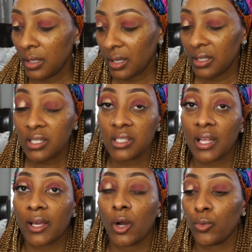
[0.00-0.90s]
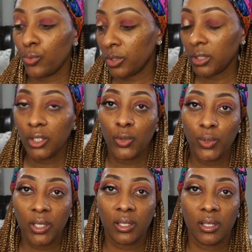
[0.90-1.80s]
And this is like a really
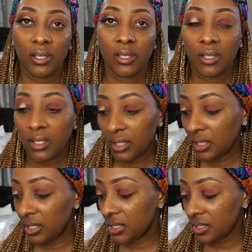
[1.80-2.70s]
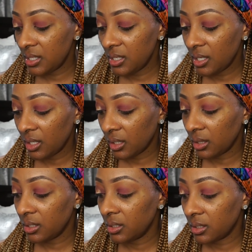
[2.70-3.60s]
quick, easy
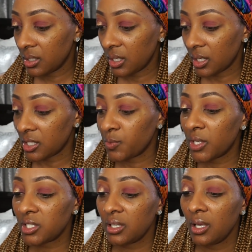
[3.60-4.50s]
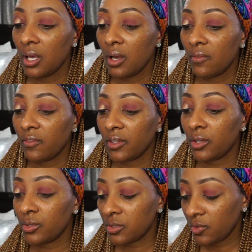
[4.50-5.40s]
look, especially for
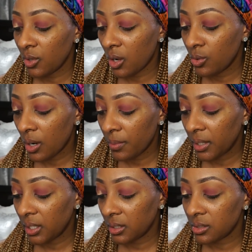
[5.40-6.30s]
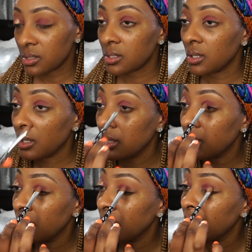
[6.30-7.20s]
those of you all who are beginners.
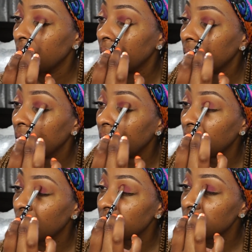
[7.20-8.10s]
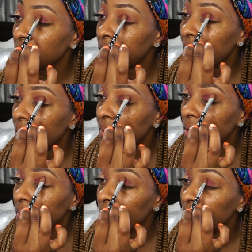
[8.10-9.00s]
And I just dab
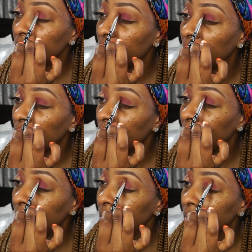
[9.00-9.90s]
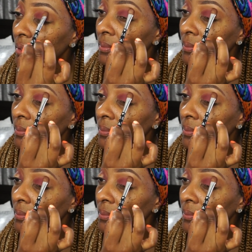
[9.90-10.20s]
that on my lid.